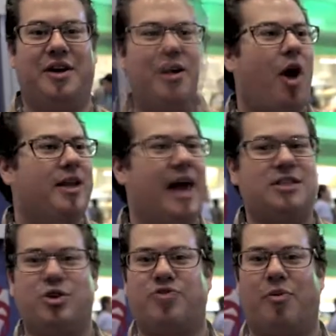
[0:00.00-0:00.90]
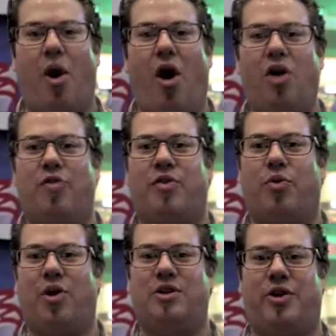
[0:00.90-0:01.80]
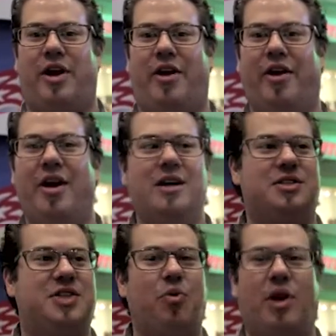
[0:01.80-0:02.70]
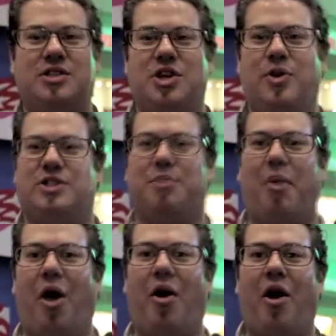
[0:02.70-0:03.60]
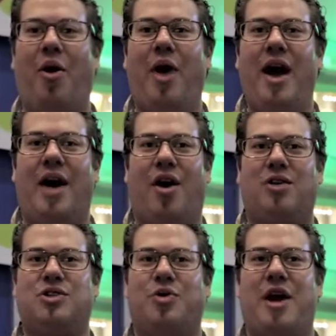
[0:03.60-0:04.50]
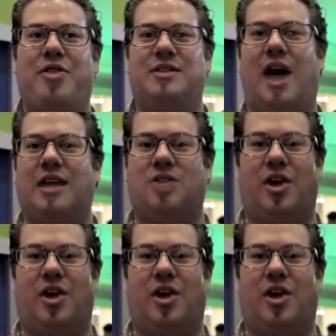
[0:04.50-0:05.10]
Broadcasters from all over the world are here to see what's new at Sbarro and also Nathan's Hot